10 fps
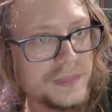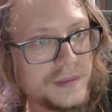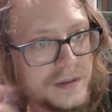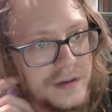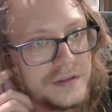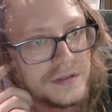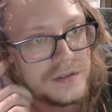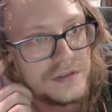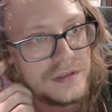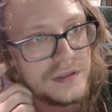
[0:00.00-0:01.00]
And you'll
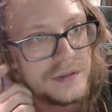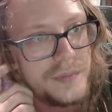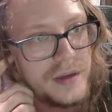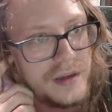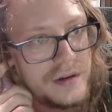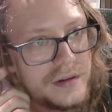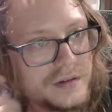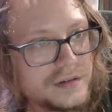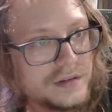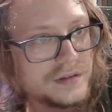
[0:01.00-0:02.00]
see that the pattern
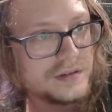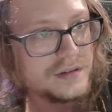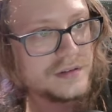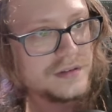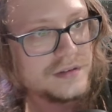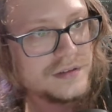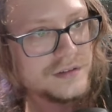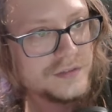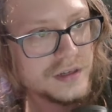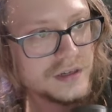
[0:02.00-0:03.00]

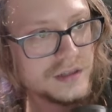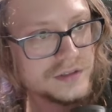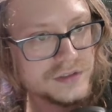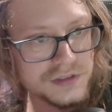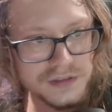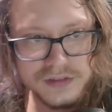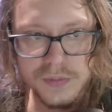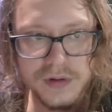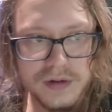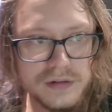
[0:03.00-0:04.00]
of the colors on the
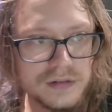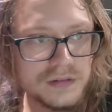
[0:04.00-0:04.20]
spiral